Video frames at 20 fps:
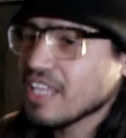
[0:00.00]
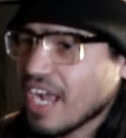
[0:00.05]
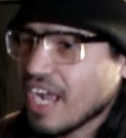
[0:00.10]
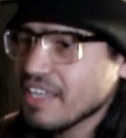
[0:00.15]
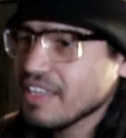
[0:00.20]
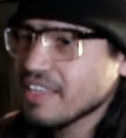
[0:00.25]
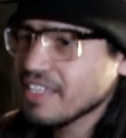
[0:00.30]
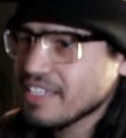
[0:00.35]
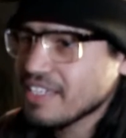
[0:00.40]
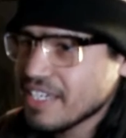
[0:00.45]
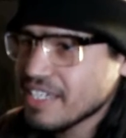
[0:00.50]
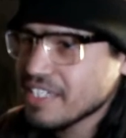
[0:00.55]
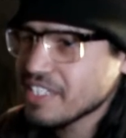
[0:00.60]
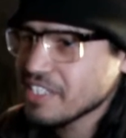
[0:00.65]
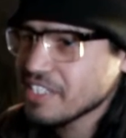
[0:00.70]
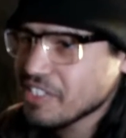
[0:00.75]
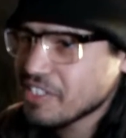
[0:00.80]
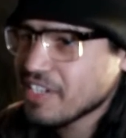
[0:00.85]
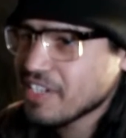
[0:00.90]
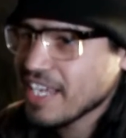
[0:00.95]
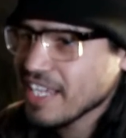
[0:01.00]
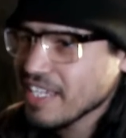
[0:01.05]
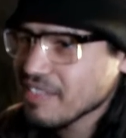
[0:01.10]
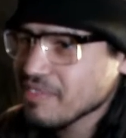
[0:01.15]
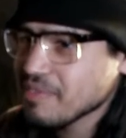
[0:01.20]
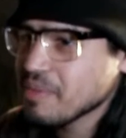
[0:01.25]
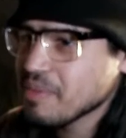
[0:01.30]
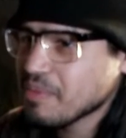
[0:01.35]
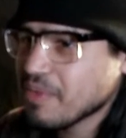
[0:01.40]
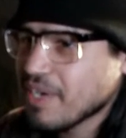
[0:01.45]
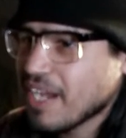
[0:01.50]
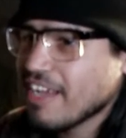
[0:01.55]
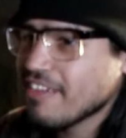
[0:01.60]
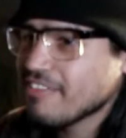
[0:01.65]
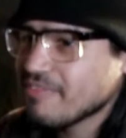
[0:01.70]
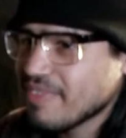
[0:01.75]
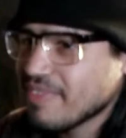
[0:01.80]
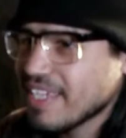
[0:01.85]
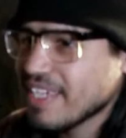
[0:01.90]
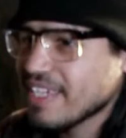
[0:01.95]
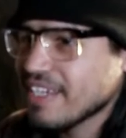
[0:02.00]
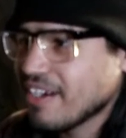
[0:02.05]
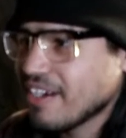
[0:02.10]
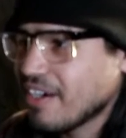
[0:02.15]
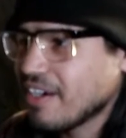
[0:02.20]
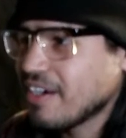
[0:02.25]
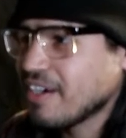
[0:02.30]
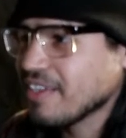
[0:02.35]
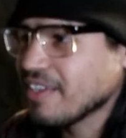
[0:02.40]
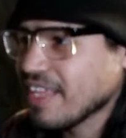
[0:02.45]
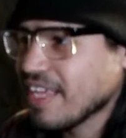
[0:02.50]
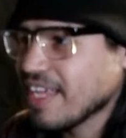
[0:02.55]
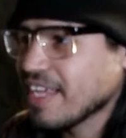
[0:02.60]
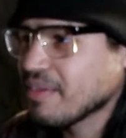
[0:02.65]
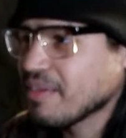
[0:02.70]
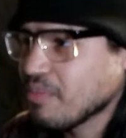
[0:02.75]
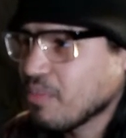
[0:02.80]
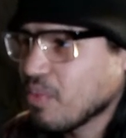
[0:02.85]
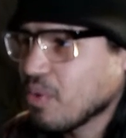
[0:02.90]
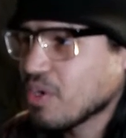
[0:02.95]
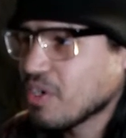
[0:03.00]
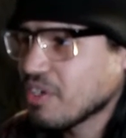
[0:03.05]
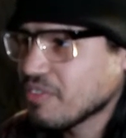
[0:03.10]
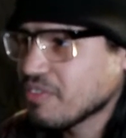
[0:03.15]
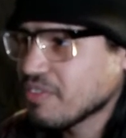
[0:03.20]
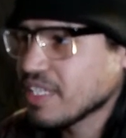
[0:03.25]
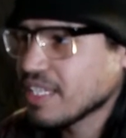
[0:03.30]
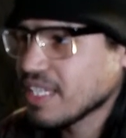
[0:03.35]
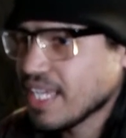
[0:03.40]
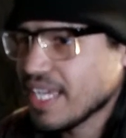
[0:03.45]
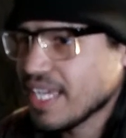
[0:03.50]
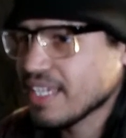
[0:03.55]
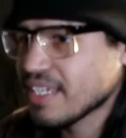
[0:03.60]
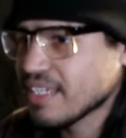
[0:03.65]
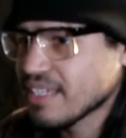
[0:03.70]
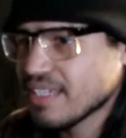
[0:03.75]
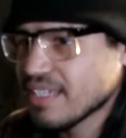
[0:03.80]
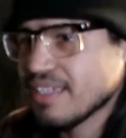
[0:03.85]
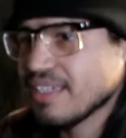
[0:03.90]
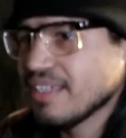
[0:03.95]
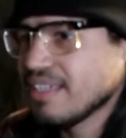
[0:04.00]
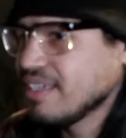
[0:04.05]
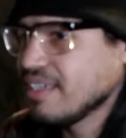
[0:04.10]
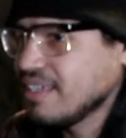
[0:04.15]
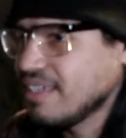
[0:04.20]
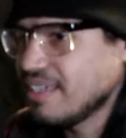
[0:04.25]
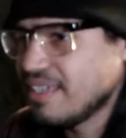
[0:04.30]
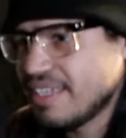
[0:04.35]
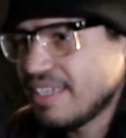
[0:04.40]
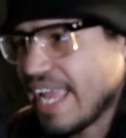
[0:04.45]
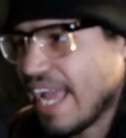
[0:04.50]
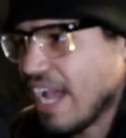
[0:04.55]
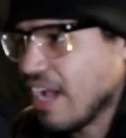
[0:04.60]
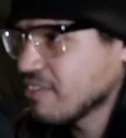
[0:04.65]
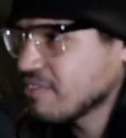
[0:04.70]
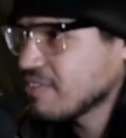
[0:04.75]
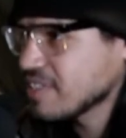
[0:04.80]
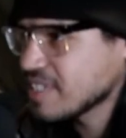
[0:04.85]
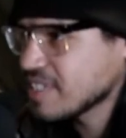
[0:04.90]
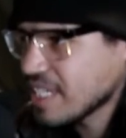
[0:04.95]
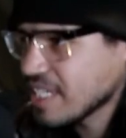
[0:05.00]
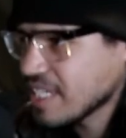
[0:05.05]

a lot of the Dungeons and Dragons people I've met are like more of the like down for